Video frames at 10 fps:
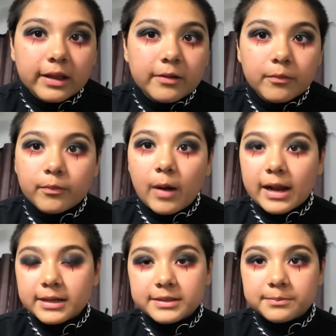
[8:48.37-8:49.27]
Like,
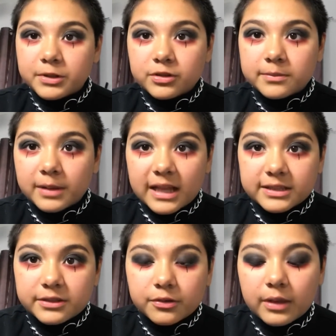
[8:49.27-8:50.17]
why is the music
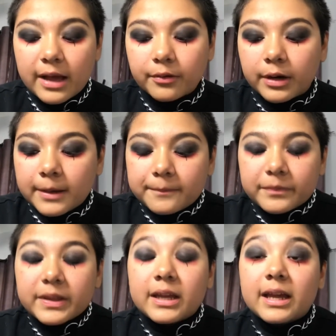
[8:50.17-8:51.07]
blasting so loud?
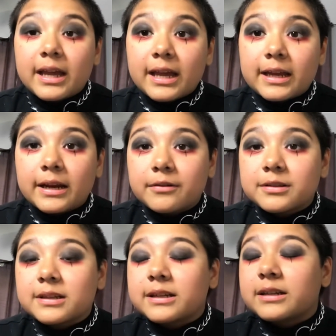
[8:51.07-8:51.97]
And I
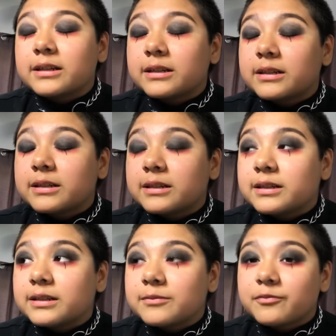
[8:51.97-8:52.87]
was like,
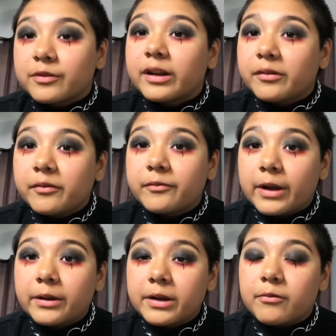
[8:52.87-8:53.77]

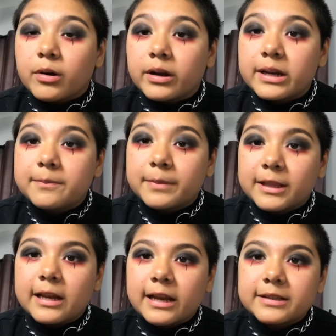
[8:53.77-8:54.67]
very worried.
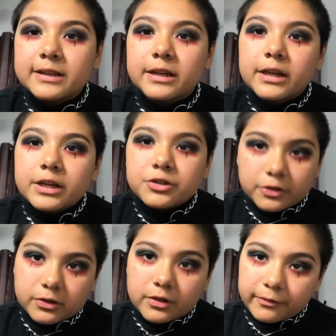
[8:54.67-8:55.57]
But then I said,
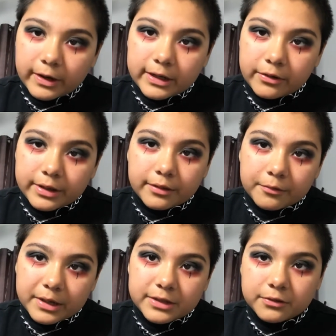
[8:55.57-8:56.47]
she's gonna find out either
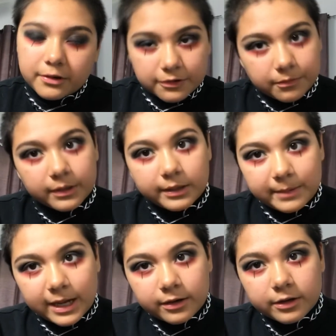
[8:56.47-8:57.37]
way, so does it really
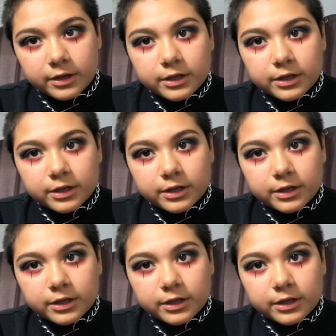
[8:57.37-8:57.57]
matter?